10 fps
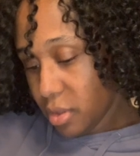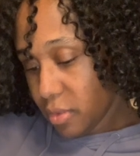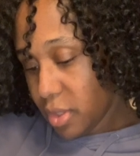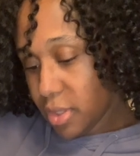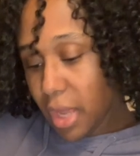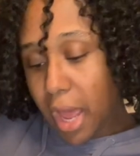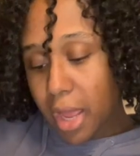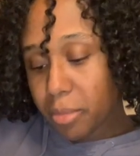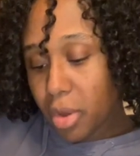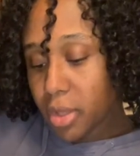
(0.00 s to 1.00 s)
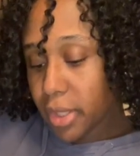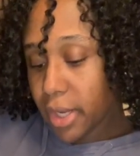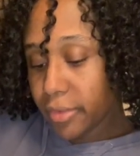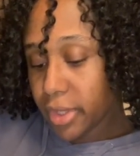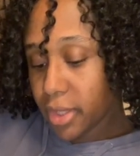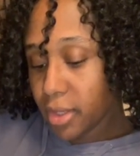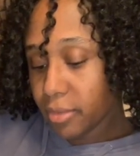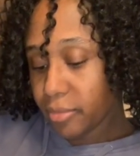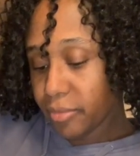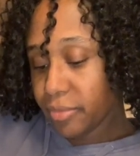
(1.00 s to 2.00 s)
Just eyeballing everything.
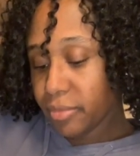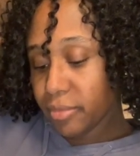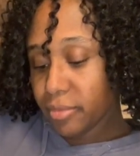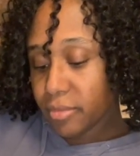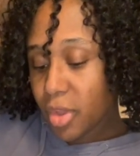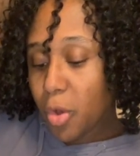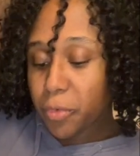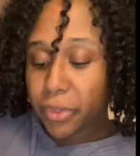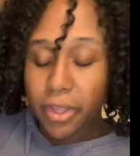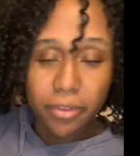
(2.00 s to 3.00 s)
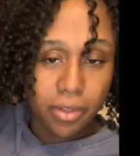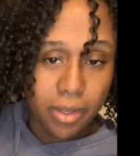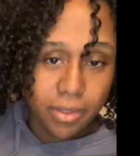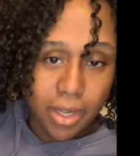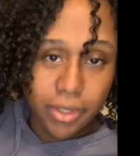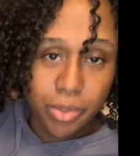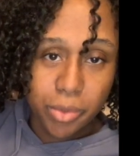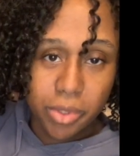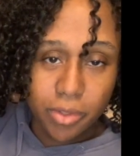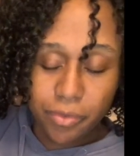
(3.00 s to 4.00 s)
Hopefully as I
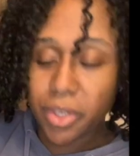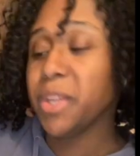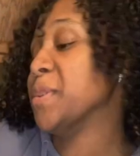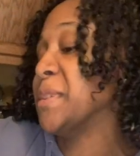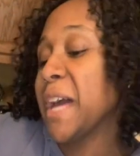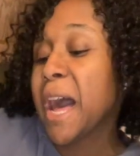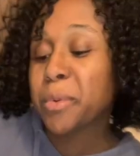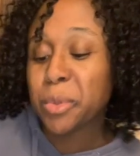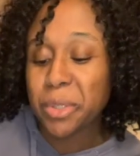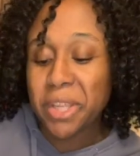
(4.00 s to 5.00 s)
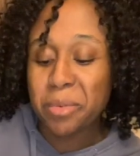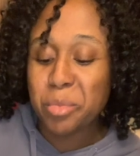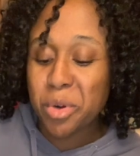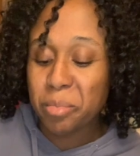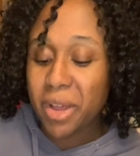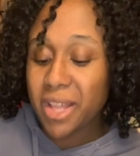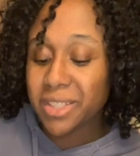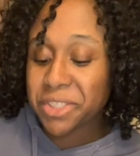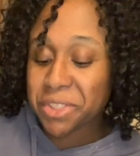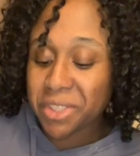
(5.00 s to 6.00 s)
do these videos, I will get more
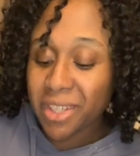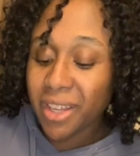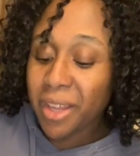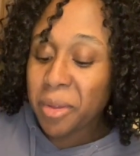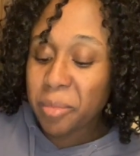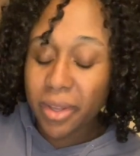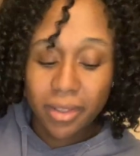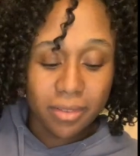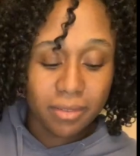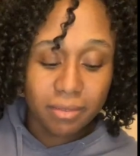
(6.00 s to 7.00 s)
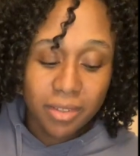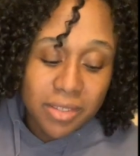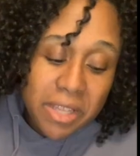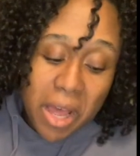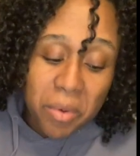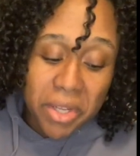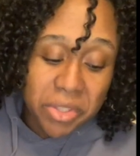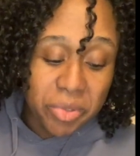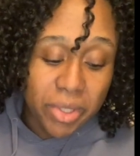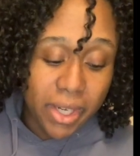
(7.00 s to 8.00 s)
polished, but this is how I
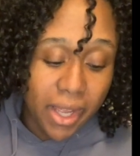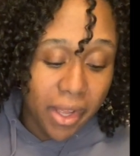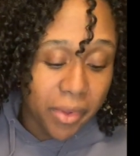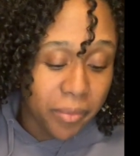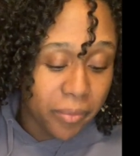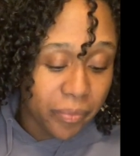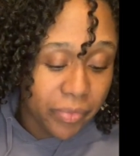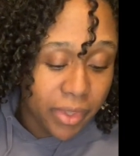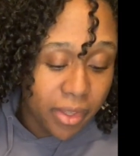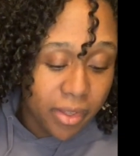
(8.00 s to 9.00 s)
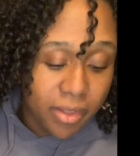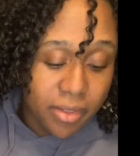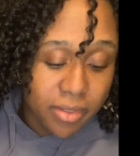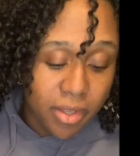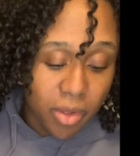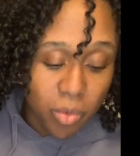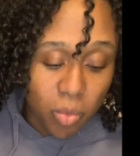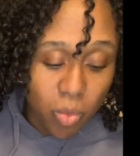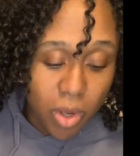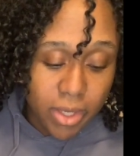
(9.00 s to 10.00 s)
do it now. So
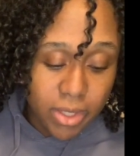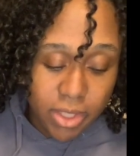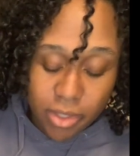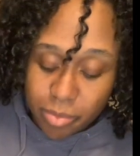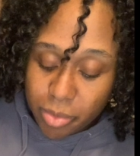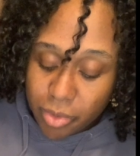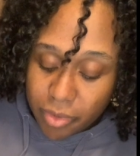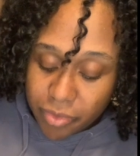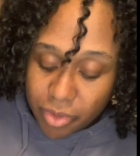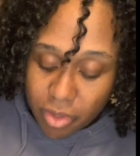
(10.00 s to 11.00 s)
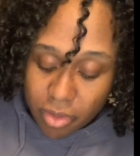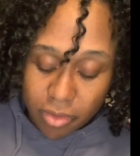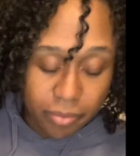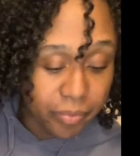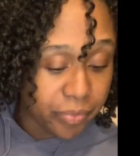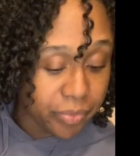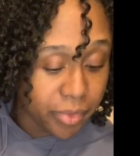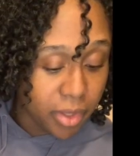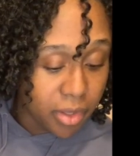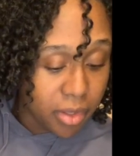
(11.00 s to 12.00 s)
1 teaspoon of salt,
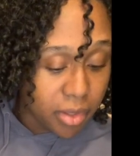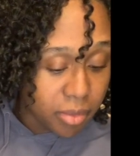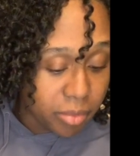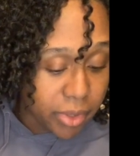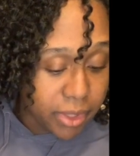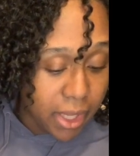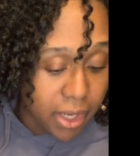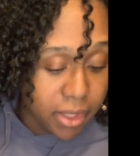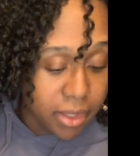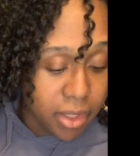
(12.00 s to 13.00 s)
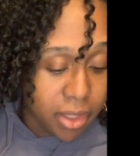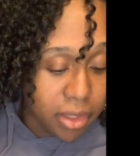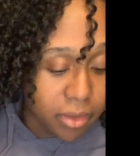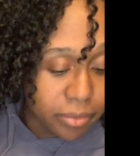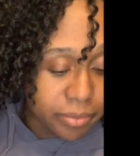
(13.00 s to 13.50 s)
put that in there.